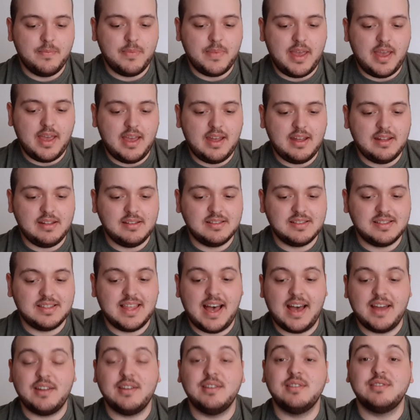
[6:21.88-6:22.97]
And
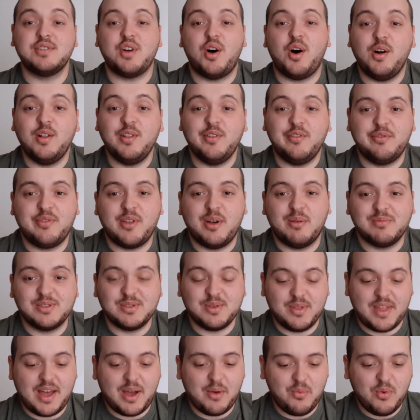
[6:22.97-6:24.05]
that is all of them.
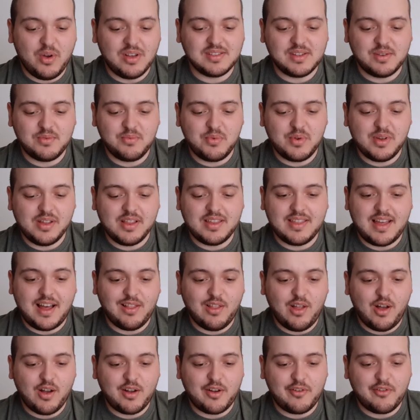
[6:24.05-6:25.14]
So that wasn't really that
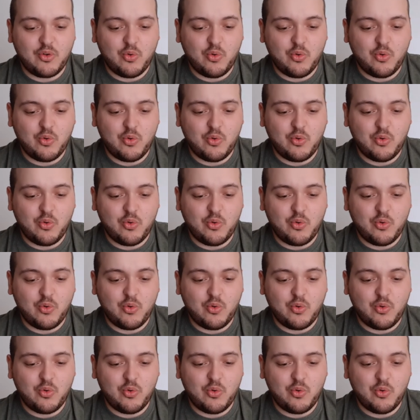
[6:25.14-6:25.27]
long of